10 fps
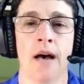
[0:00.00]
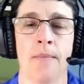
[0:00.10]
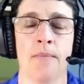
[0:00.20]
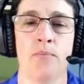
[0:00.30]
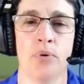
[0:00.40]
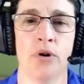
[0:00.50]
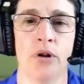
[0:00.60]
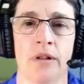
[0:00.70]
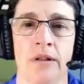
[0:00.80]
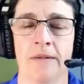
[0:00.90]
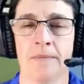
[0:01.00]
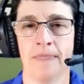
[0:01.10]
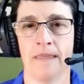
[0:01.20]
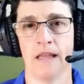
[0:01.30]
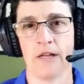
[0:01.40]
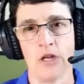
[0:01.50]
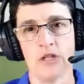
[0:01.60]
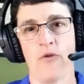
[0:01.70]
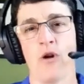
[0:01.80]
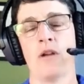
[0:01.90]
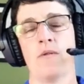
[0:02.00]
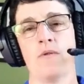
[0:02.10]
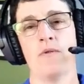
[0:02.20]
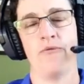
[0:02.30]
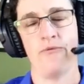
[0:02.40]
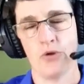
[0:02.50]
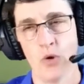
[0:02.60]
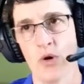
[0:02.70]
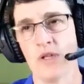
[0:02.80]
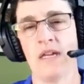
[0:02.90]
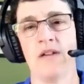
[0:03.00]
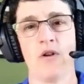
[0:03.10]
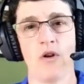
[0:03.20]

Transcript: pull the electrons towards it,